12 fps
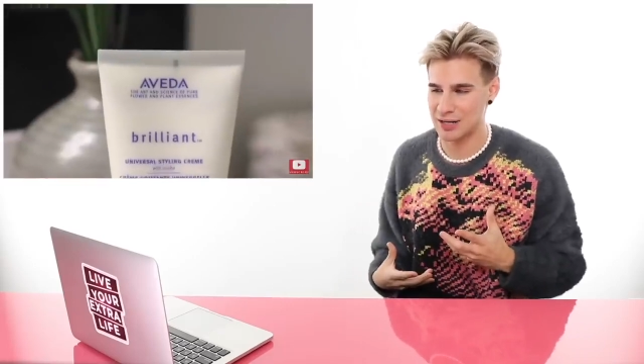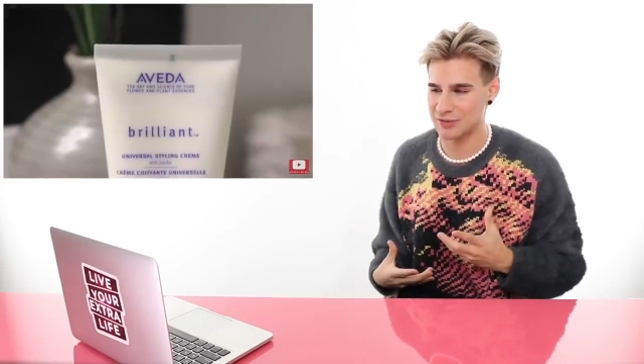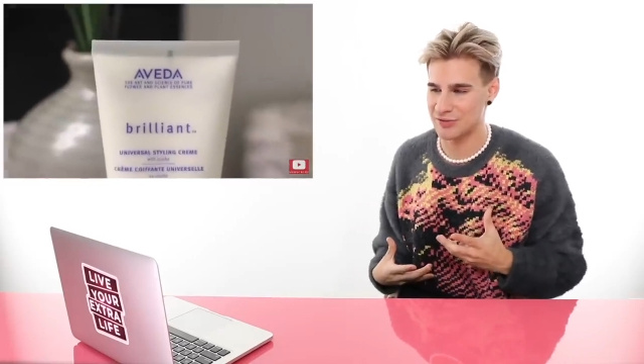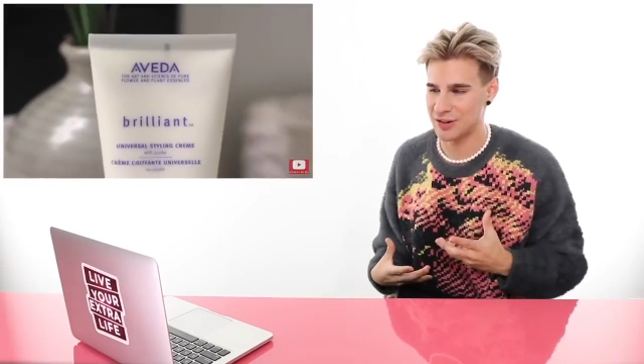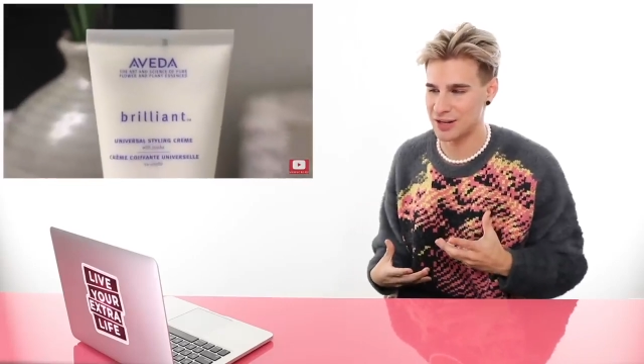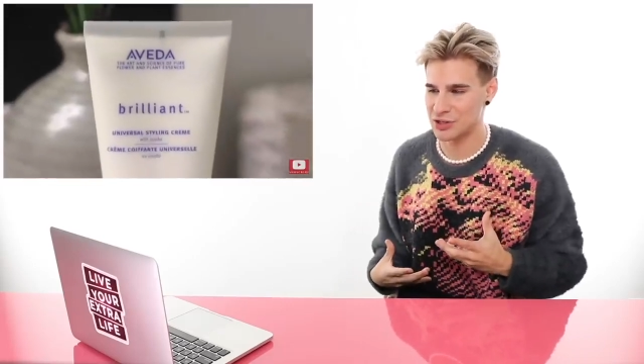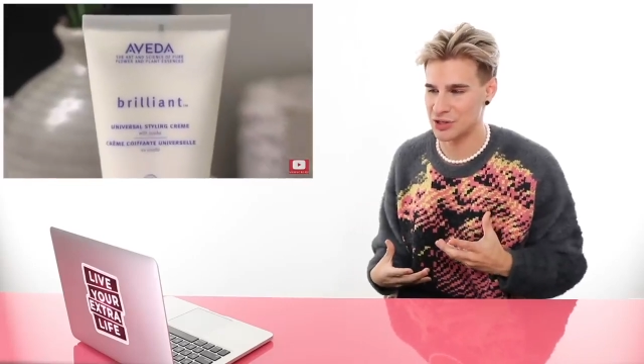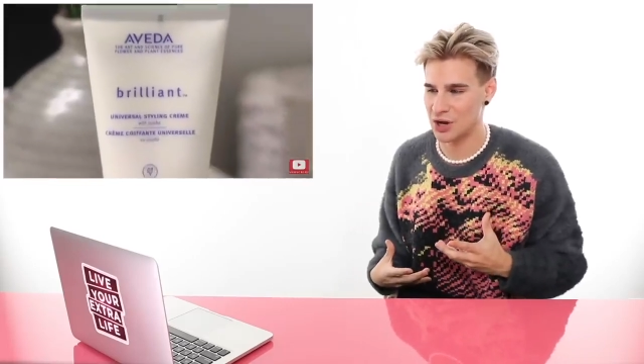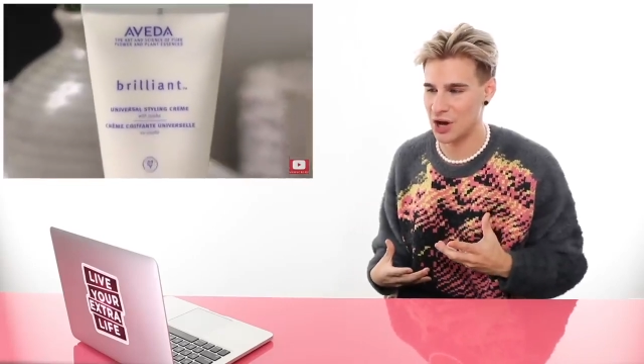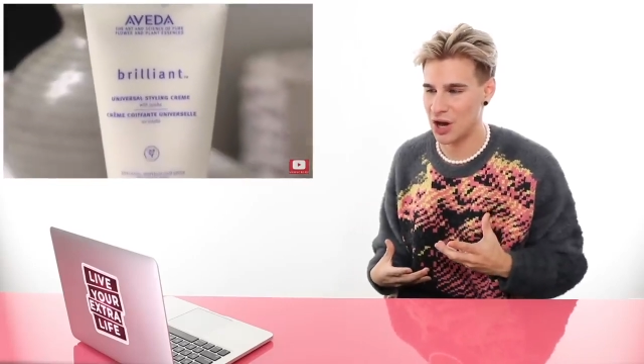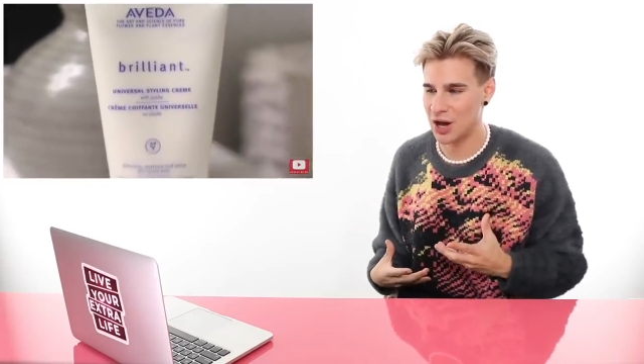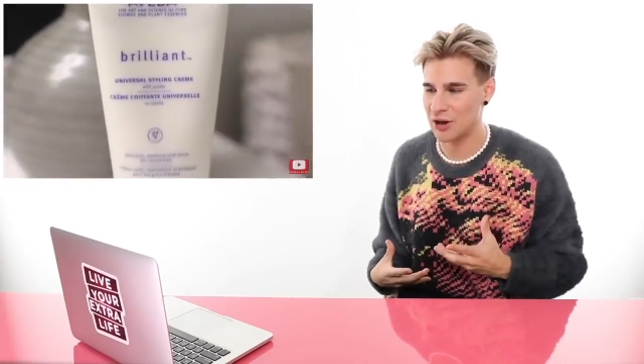to finish
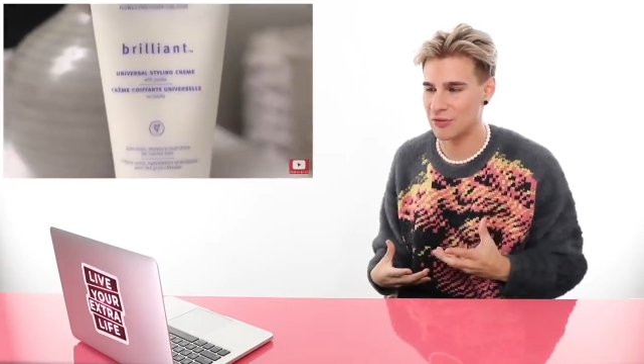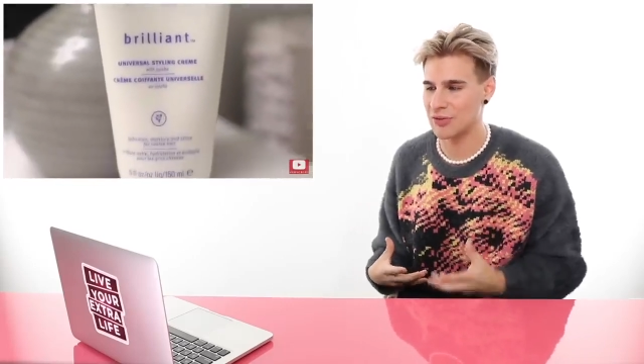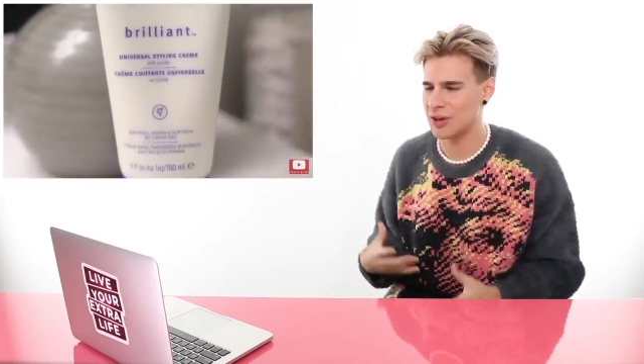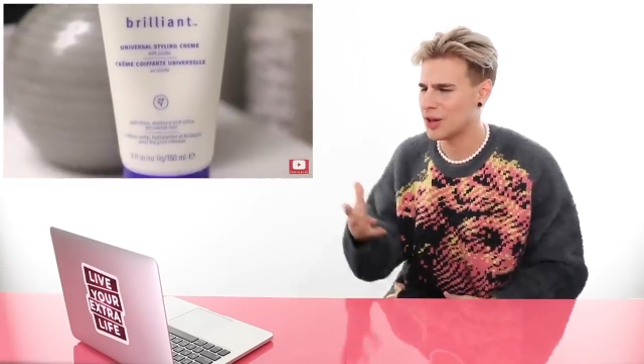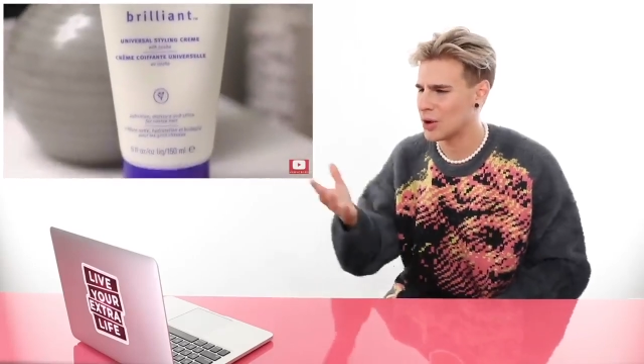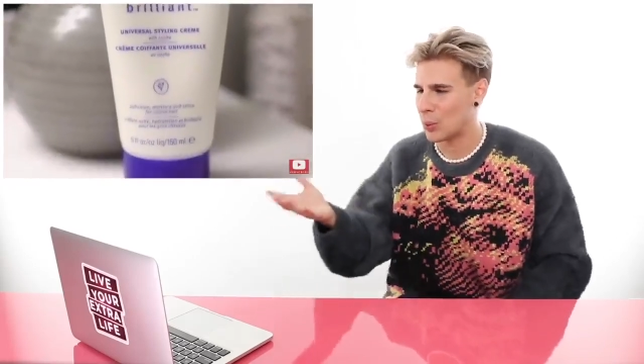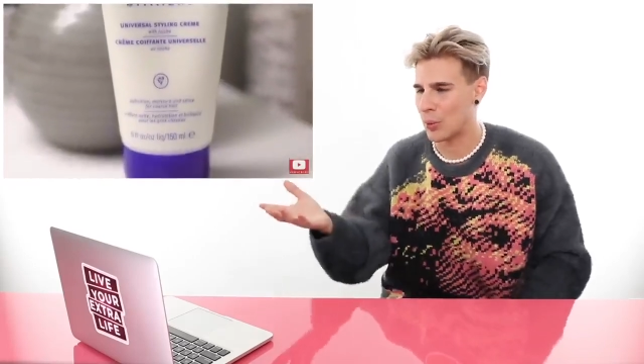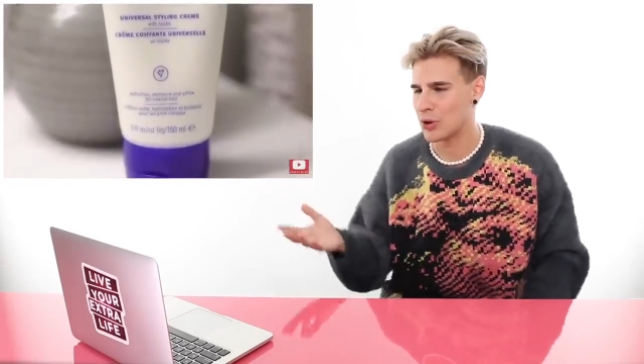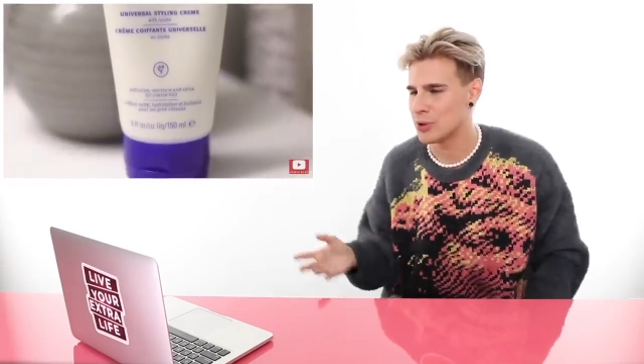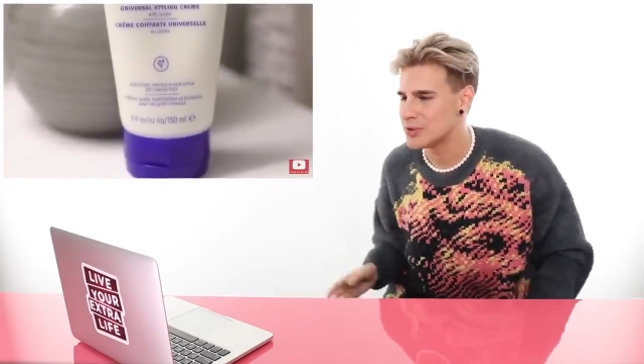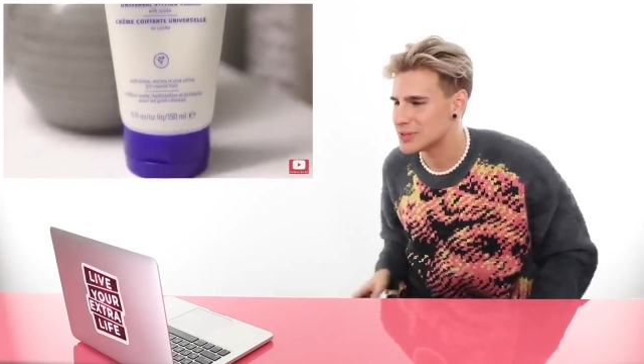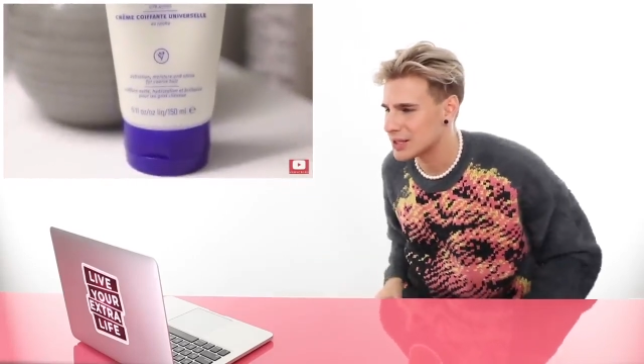it off. We're
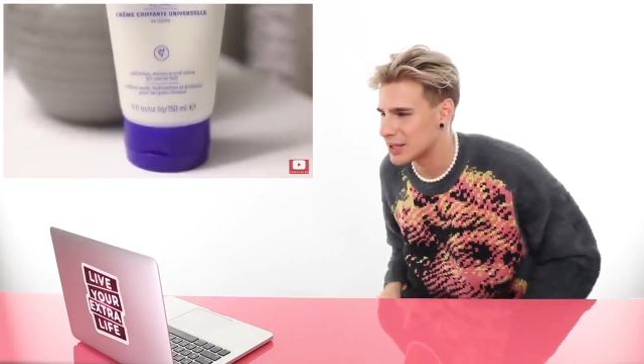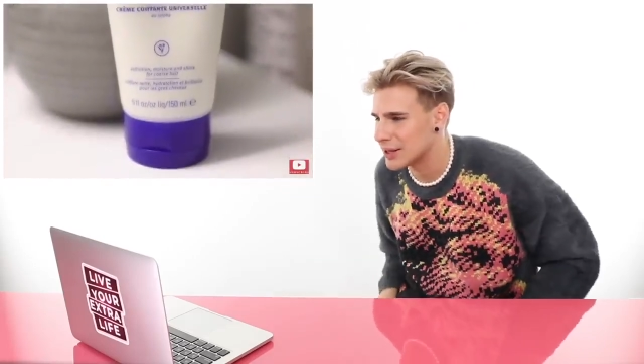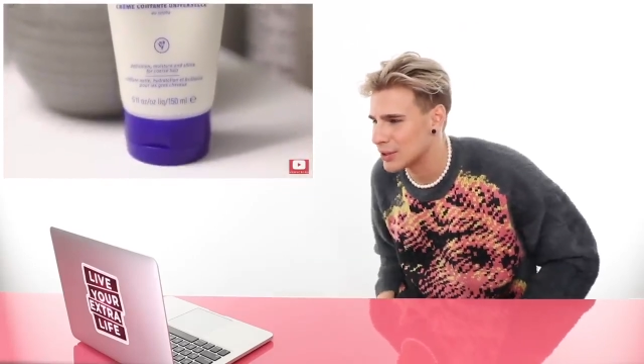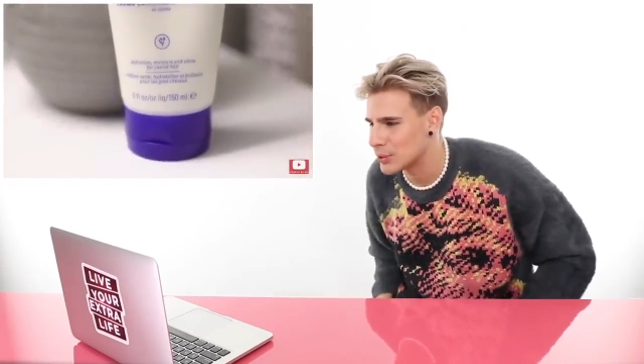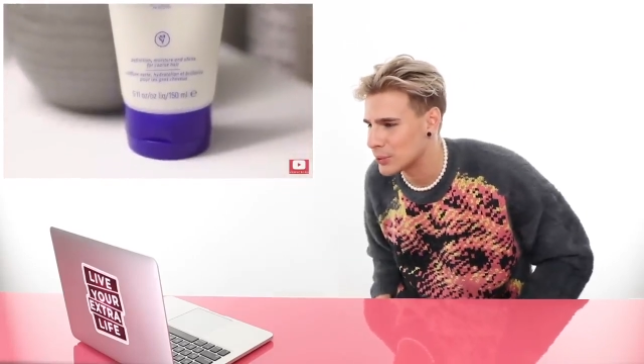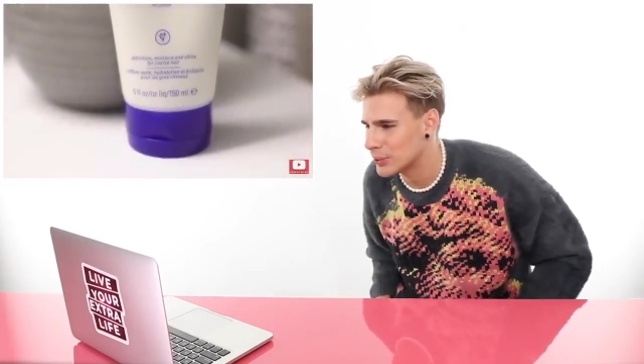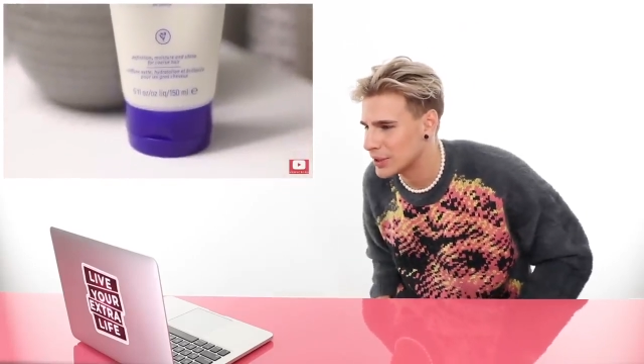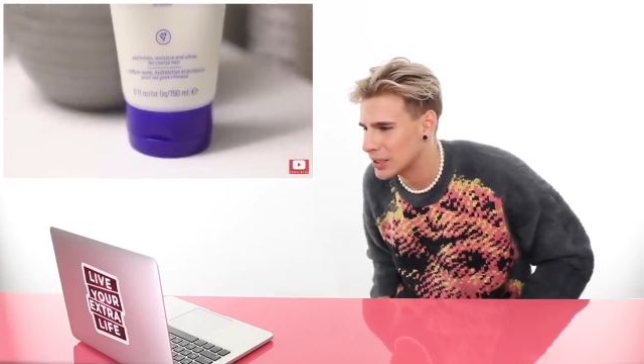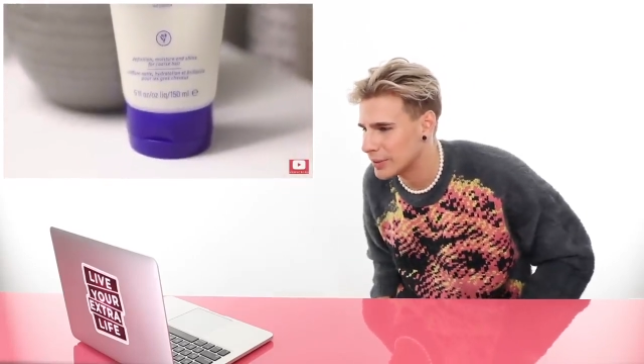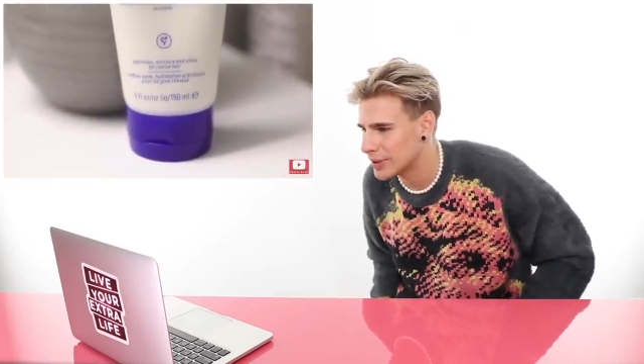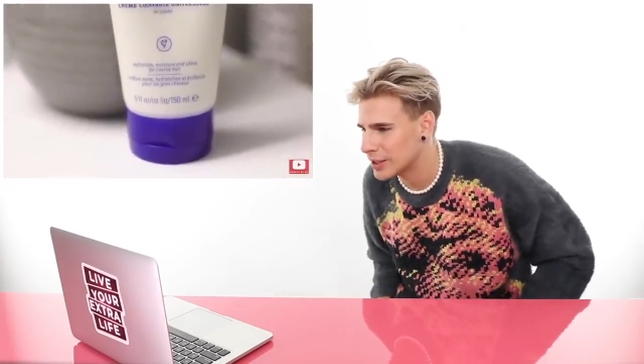using a cream